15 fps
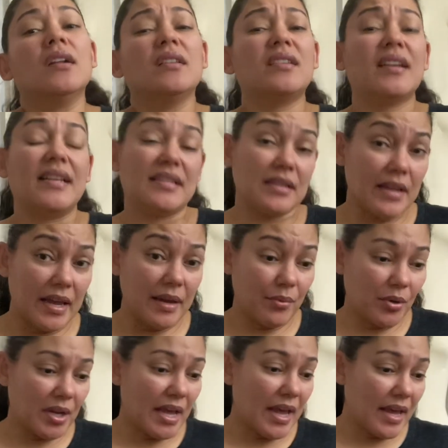Today's
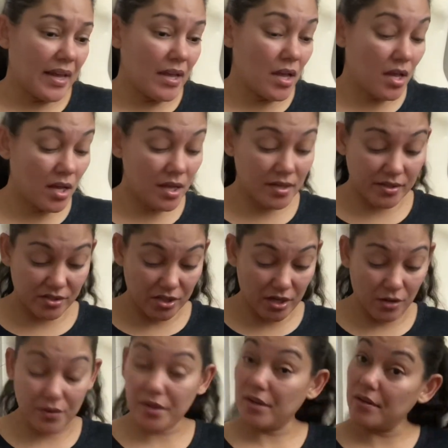Labor Day,
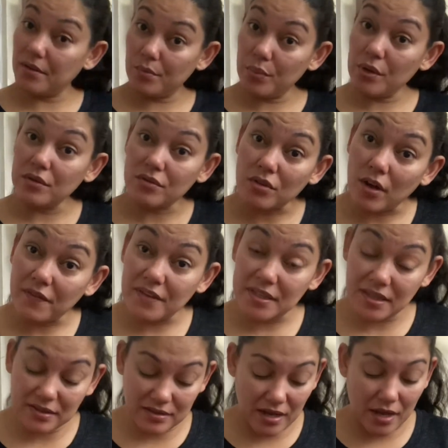so the post office
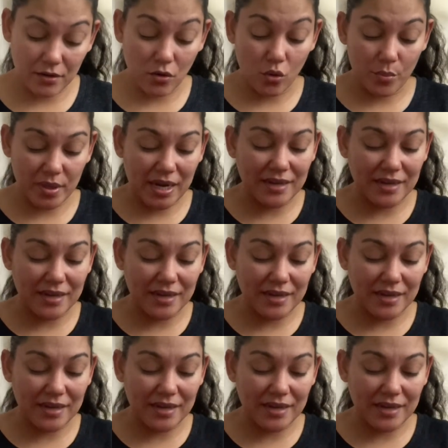is not open.